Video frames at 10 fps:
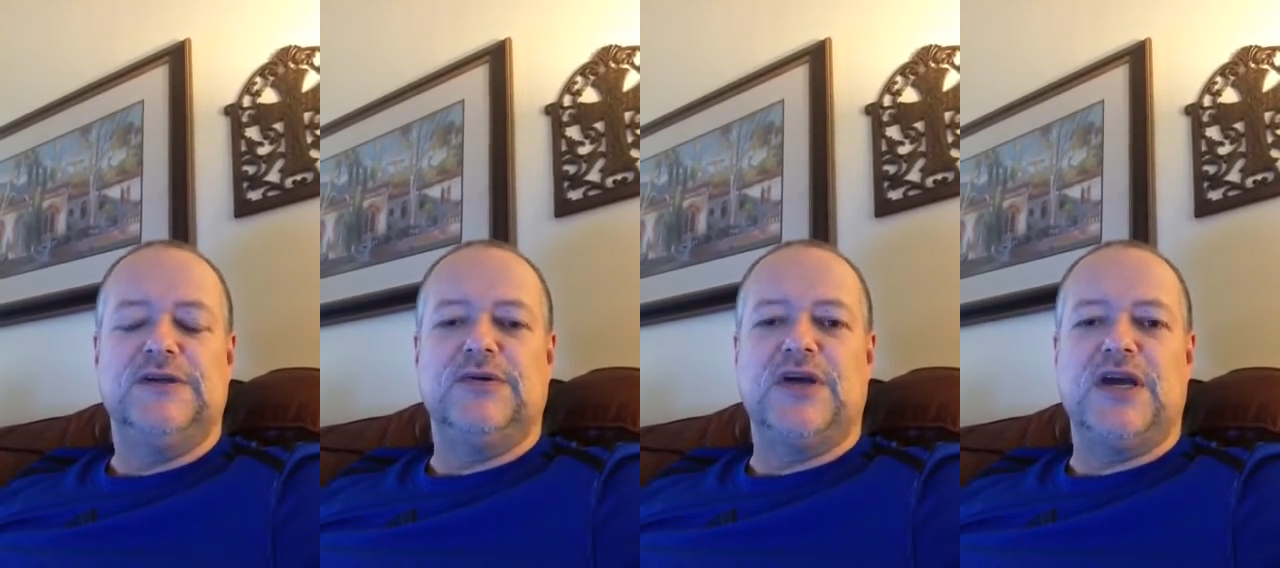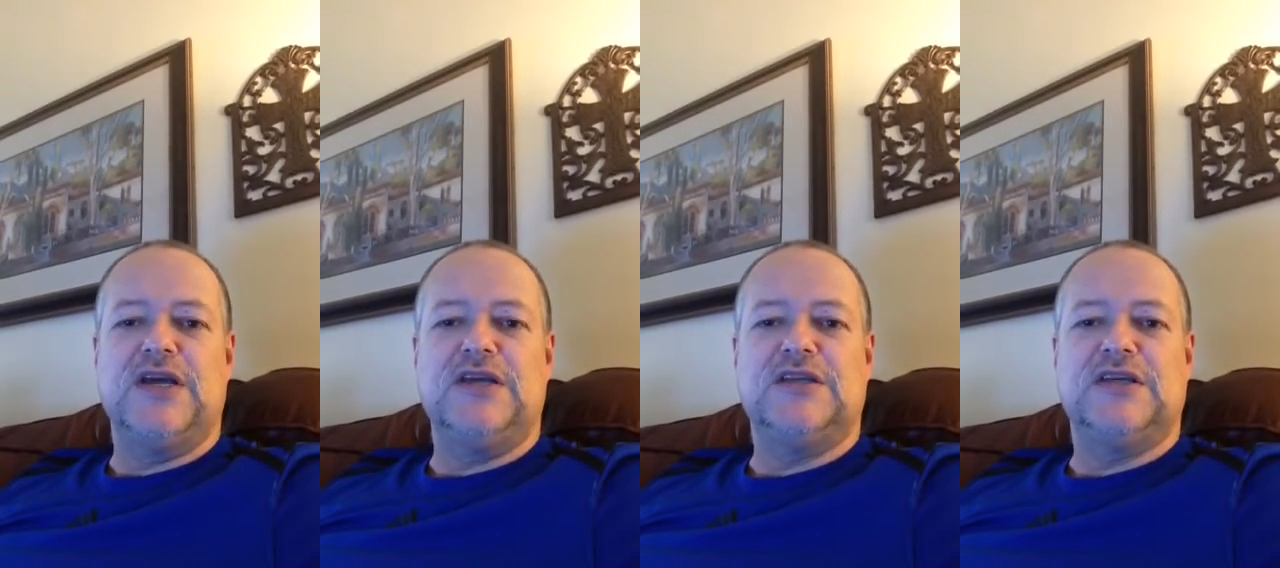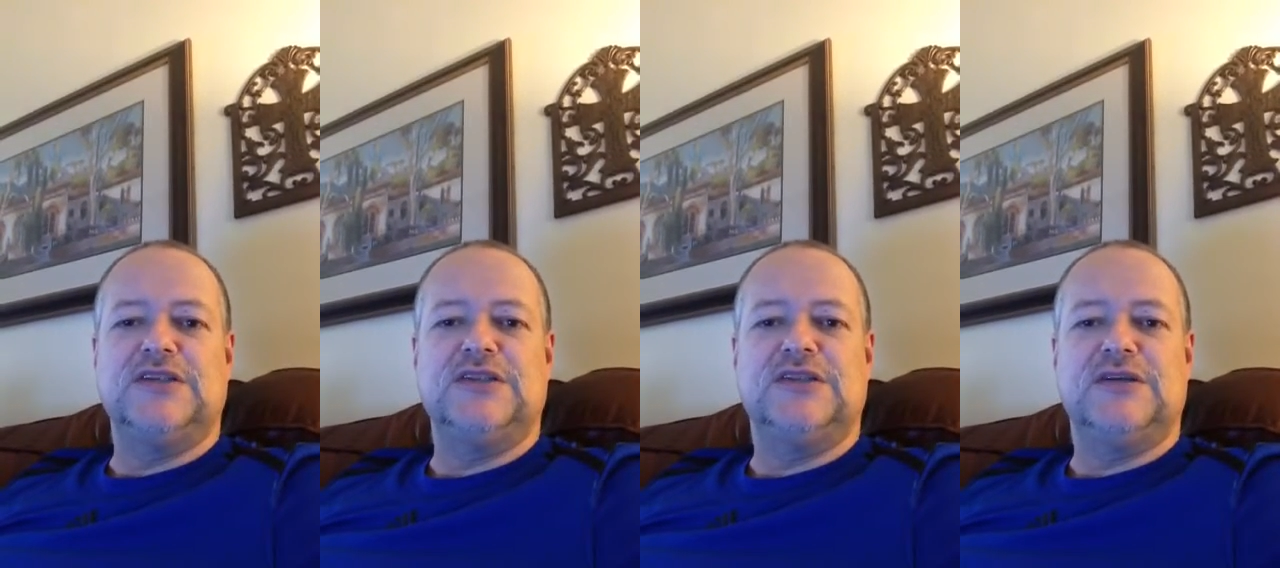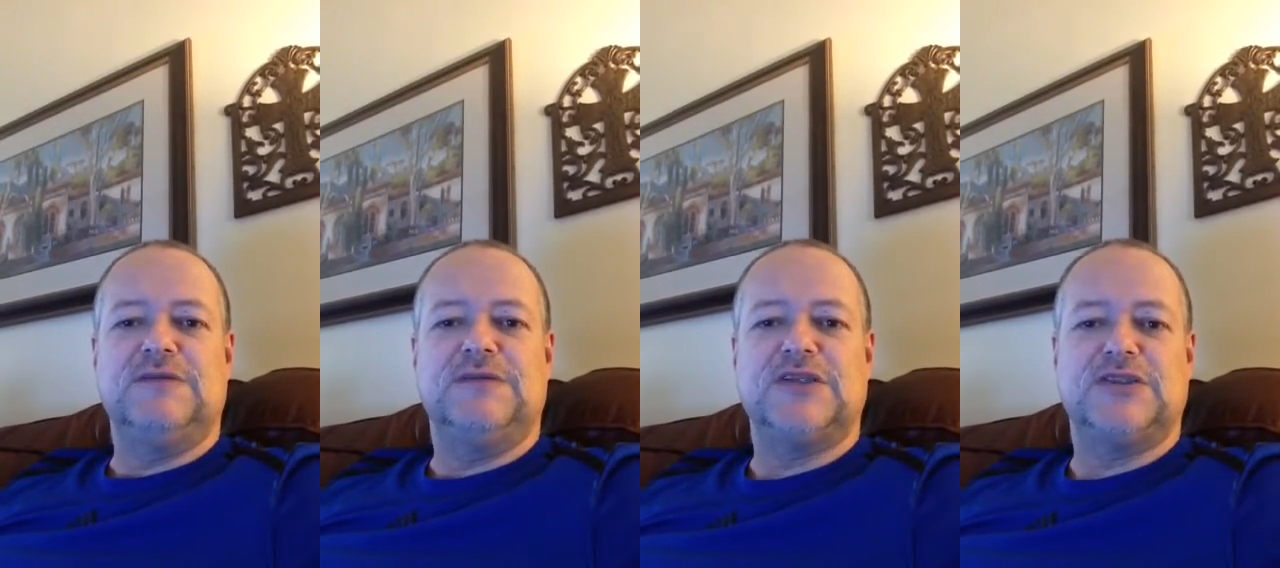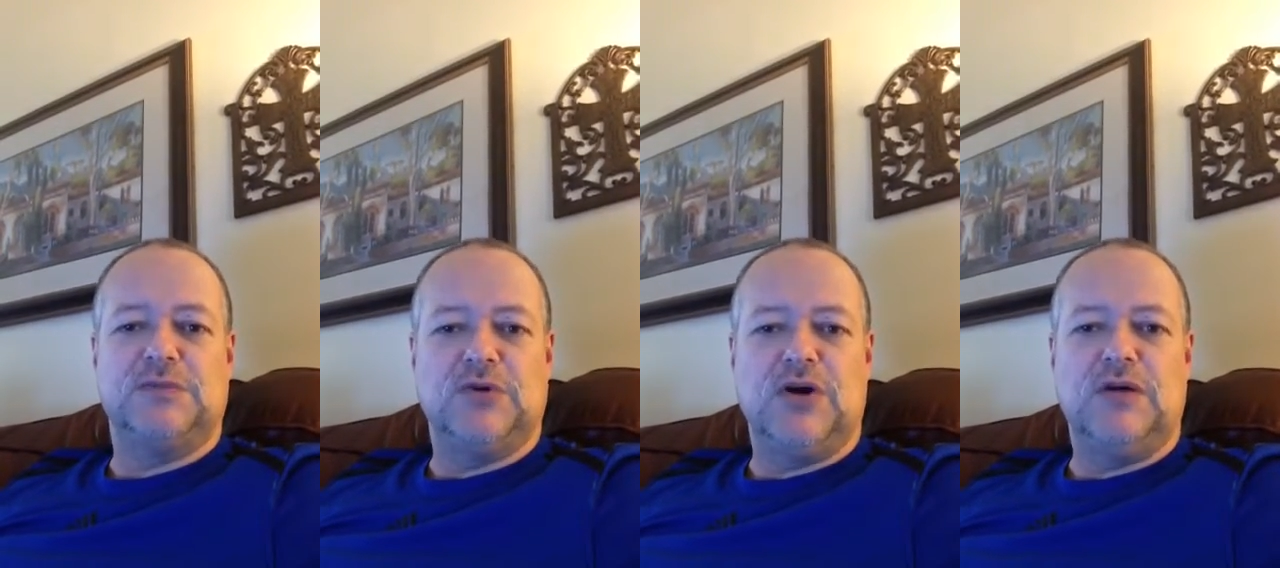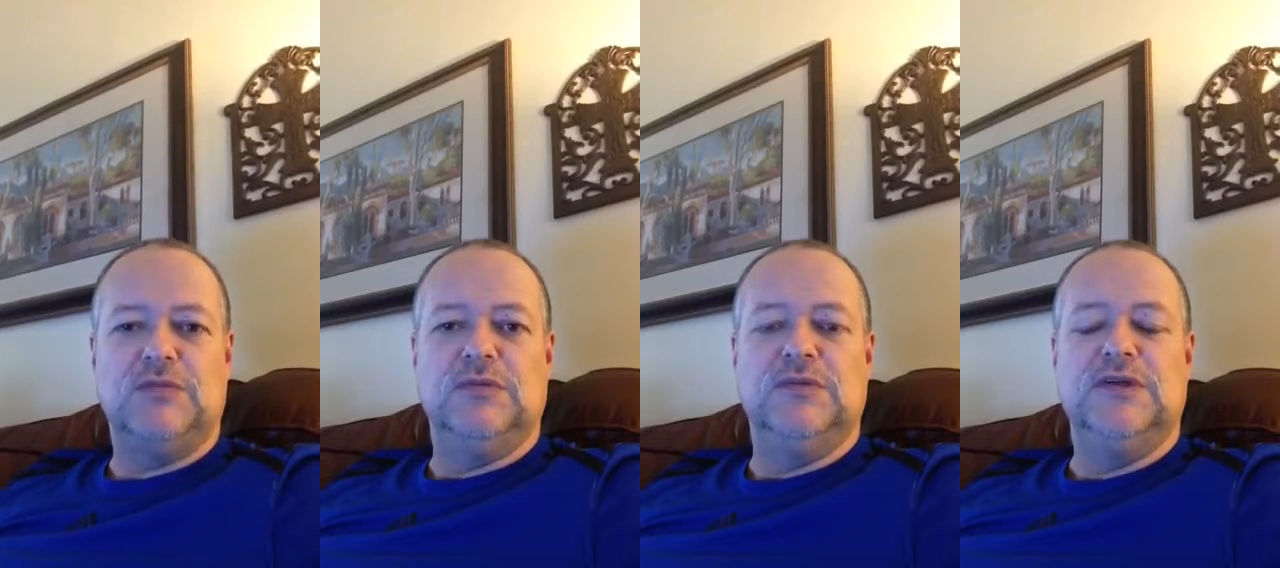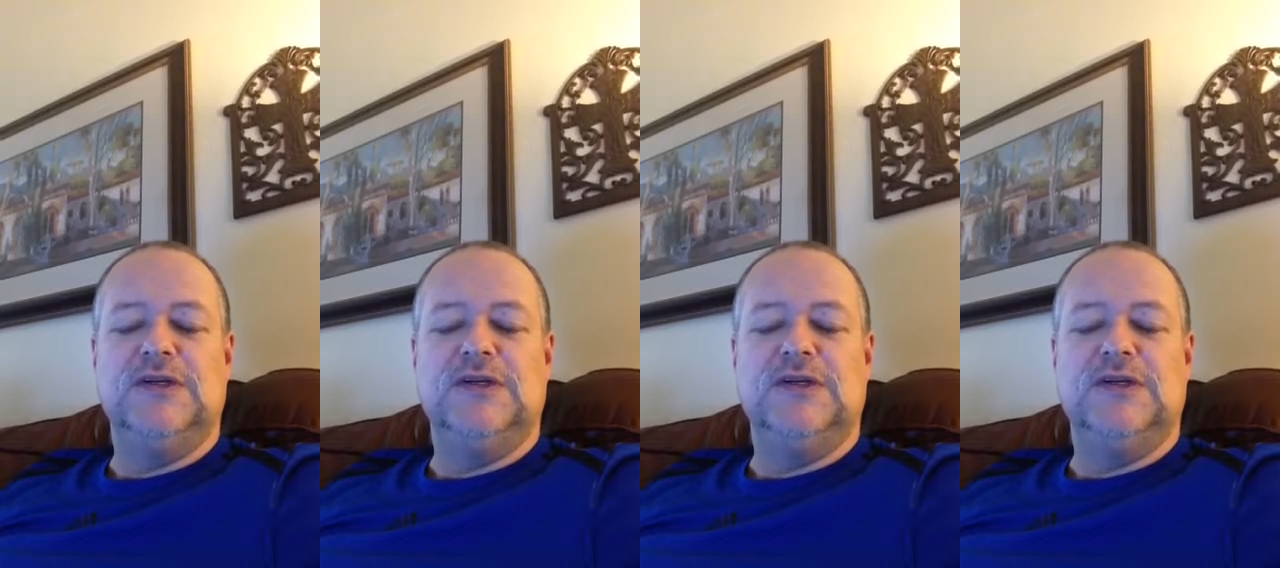It doesn't fix the problem.